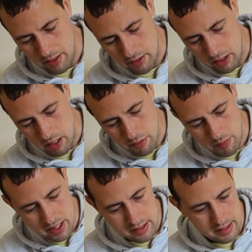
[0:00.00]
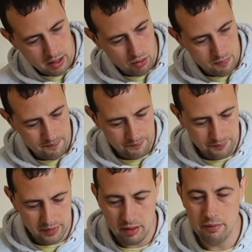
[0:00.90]
I'm amazed how
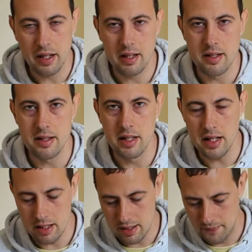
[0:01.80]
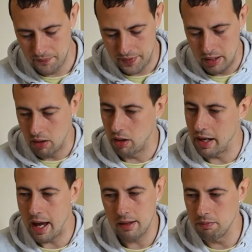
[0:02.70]
thick this tea is. I
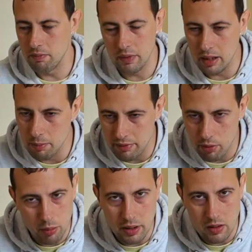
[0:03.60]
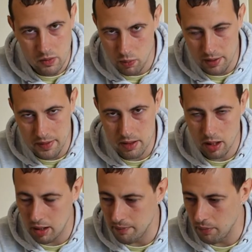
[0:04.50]
had it before because once
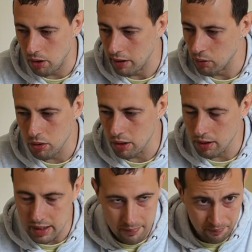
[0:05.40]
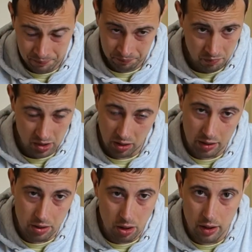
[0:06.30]
I ordered it, I
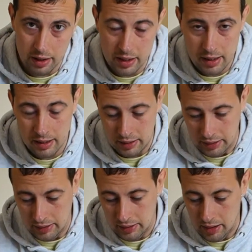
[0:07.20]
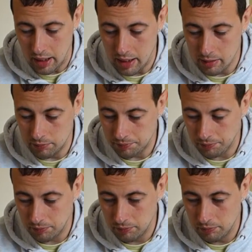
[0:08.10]
tried it,
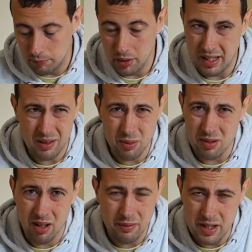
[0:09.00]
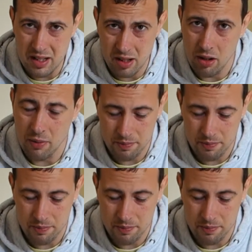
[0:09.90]
but that was like weeks ago.